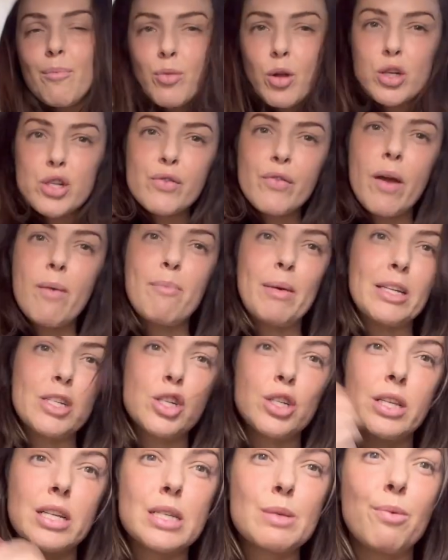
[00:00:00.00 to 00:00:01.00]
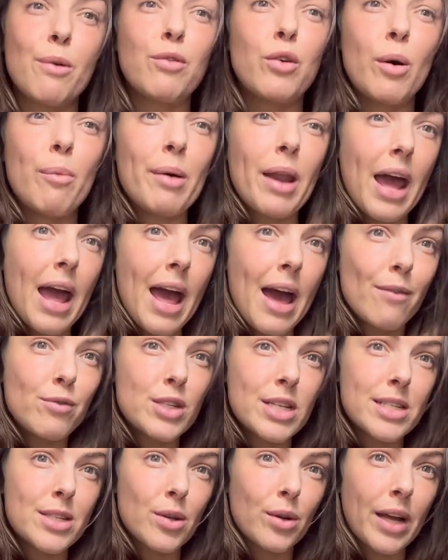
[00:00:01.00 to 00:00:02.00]
not sure if I mentioned this before, but I have
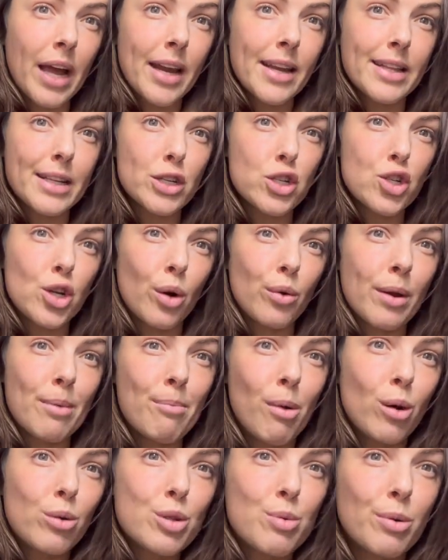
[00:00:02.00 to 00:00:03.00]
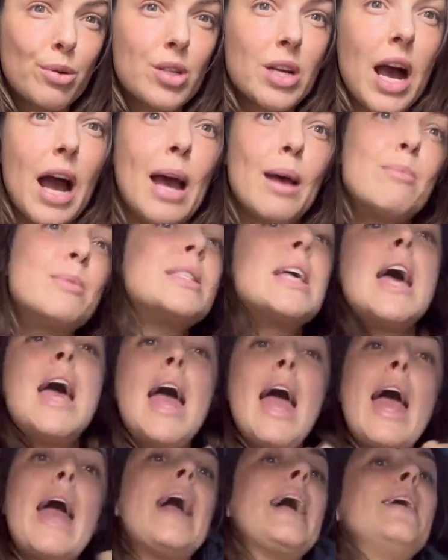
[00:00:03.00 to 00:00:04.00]
dislocated the shoulder multiple times,
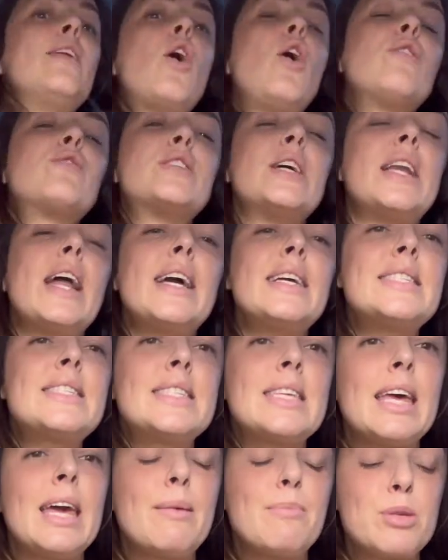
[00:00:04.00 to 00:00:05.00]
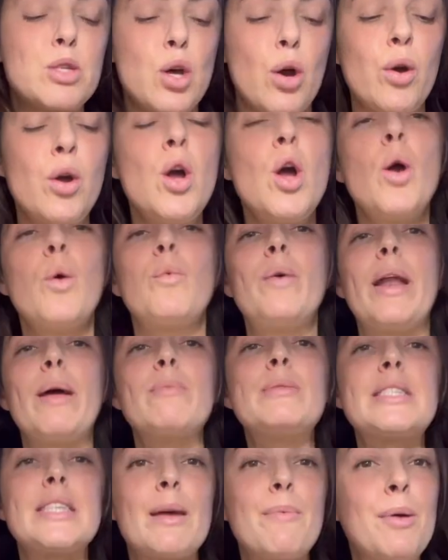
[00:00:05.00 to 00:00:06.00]
and often I sleep. So when I'm
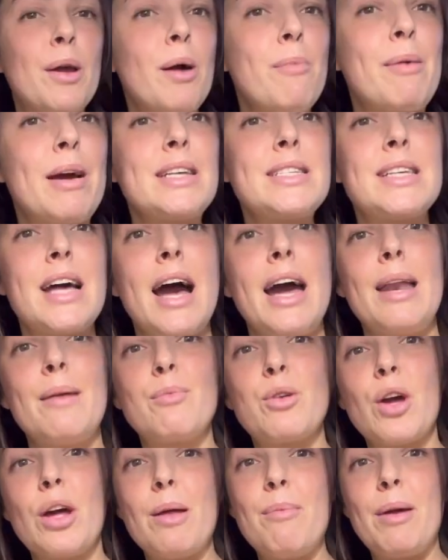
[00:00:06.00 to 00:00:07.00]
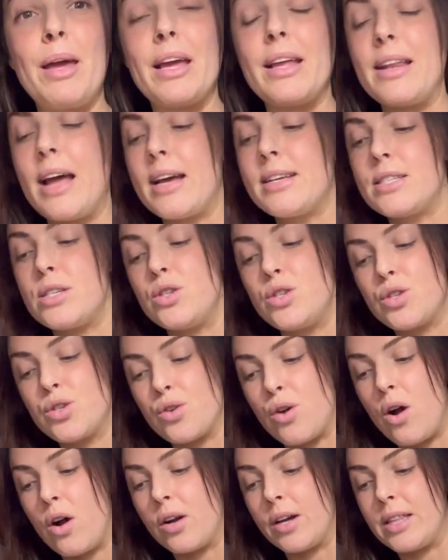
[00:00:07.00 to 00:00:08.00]
sleeping on my side, I'm good at being nice and
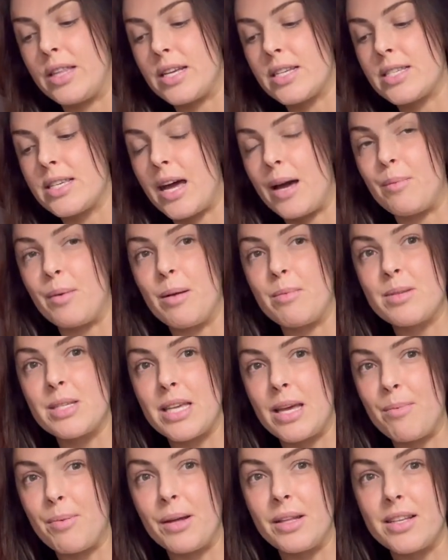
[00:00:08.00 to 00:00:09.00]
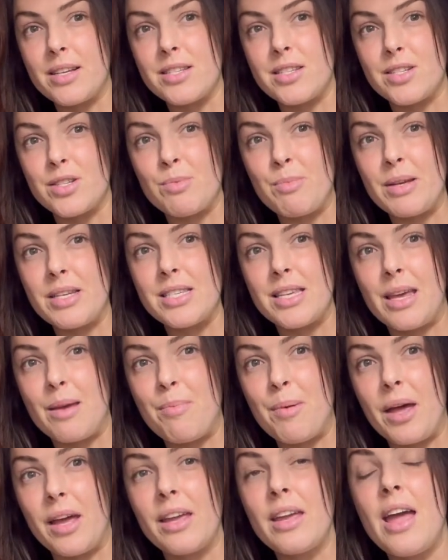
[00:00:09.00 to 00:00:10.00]
strong on this side when I'm sleeping. This is me
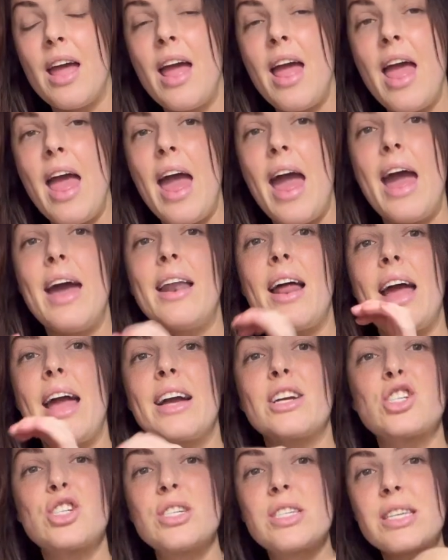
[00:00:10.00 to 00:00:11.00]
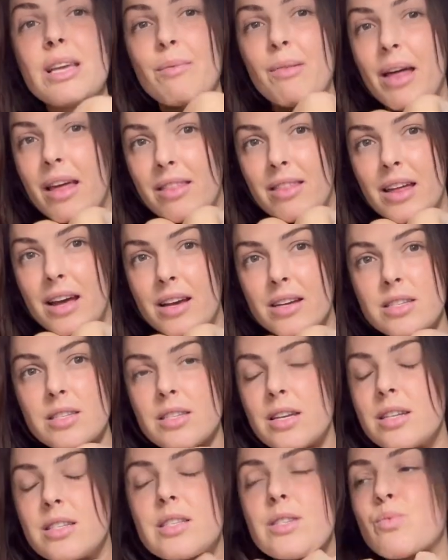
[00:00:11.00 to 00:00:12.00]
sleeping. And I actually sleep like
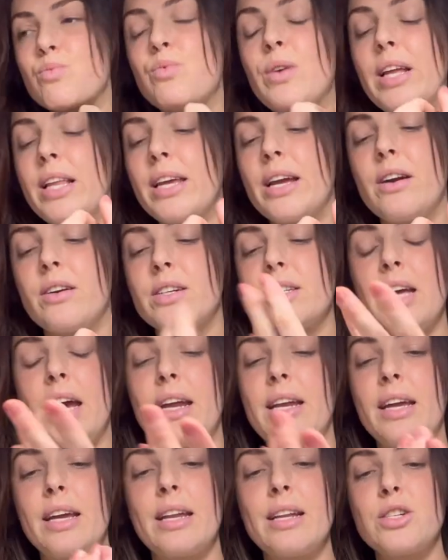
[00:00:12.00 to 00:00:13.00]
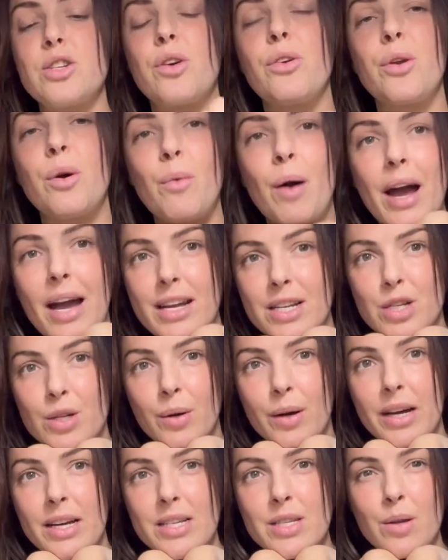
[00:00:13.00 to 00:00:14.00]
this. It's really irritating, and I don't know why I do
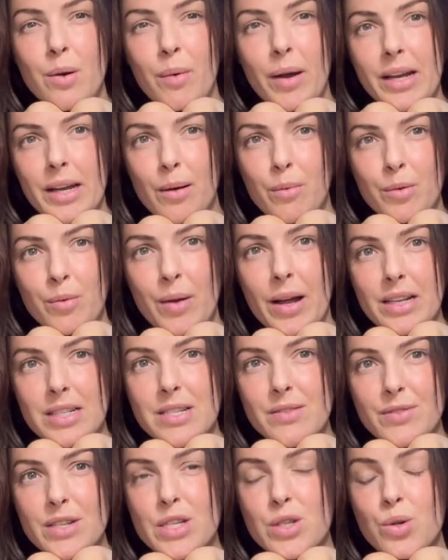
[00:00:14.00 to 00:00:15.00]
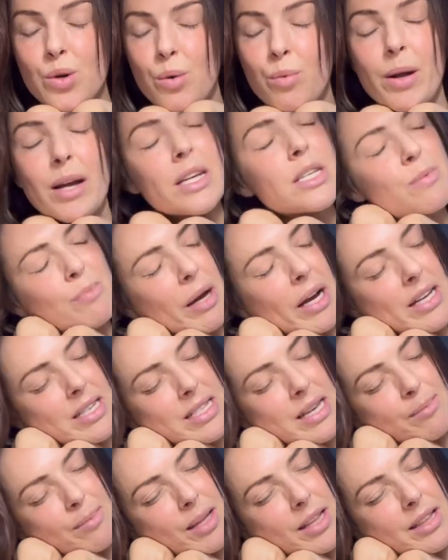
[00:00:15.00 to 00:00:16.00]
it. So I wake up with relatively sore wrists, but I
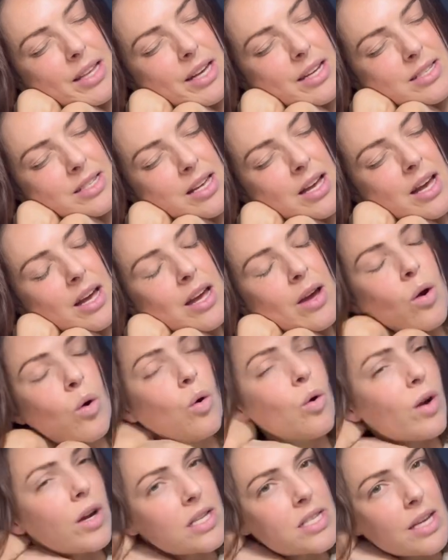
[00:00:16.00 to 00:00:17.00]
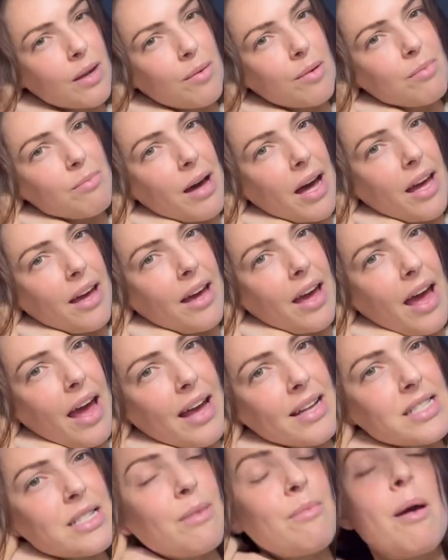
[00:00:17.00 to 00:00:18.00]
sleep like this, or I sleep with my
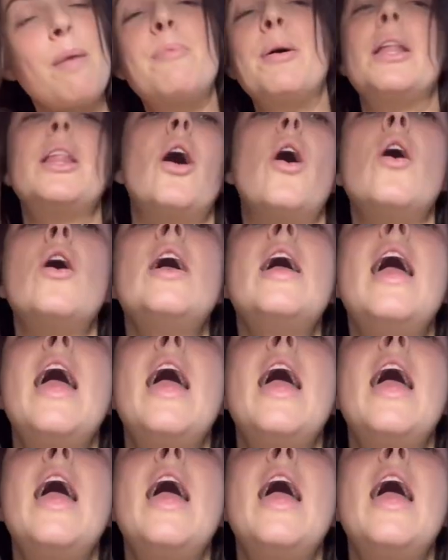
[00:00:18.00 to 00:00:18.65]
hands on my pillow.